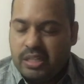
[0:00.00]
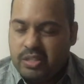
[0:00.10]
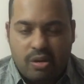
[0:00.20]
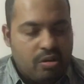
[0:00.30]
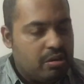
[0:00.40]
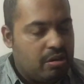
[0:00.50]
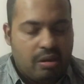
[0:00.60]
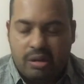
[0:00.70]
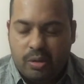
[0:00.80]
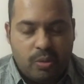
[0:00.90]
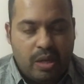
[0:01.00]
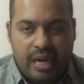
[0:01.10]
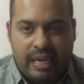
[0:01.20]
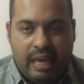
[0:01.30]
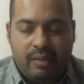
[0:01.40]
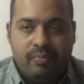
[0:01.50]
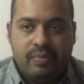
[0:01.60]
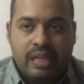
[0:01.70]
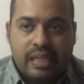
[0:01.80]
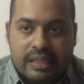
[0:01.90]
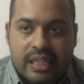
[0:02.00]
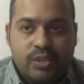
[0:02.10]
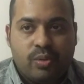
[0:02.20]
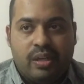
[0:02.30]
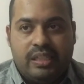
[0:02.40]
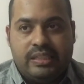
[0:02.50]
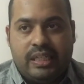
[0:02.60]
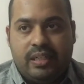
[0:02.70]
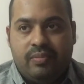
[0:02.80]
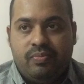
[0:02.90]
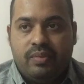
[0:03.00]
is not at all a good idea. That's what he said.